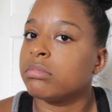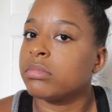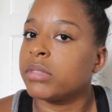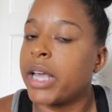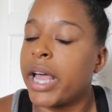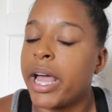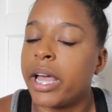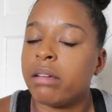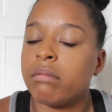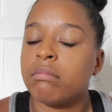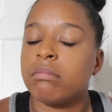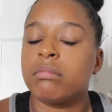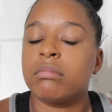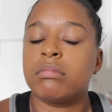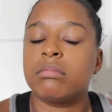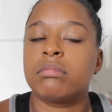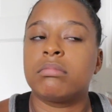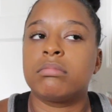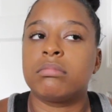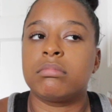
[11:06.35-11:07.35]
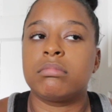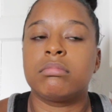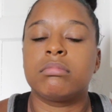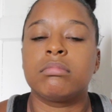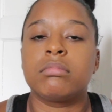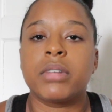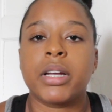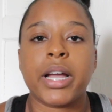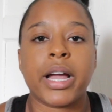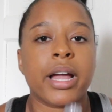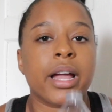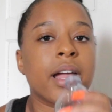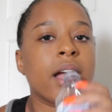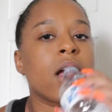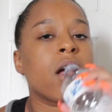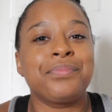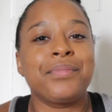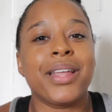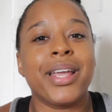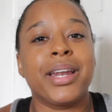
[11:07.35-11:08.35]
Okay? Okay.
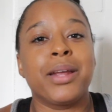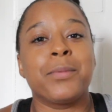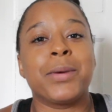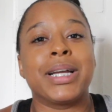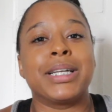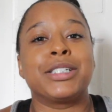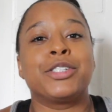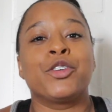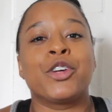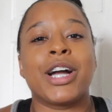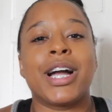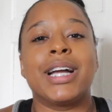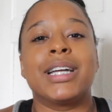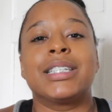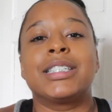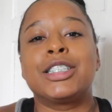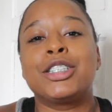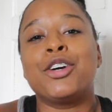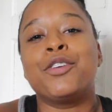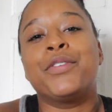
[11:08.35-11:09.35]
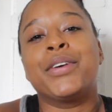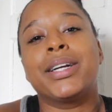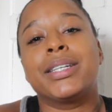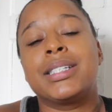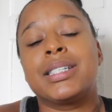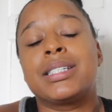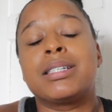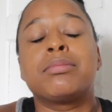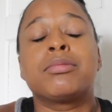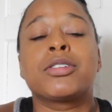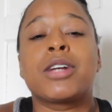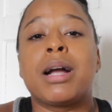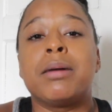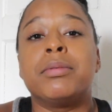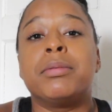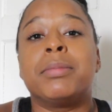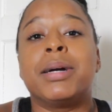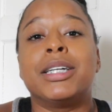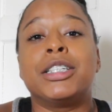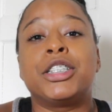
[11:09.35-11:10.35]
Anyways, you guys, don't forget to
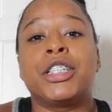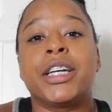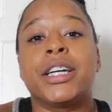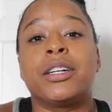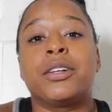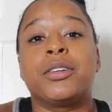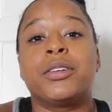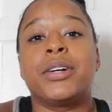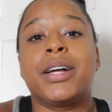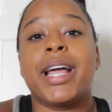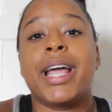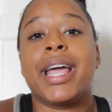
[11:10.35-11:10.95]
subscribe to my channel,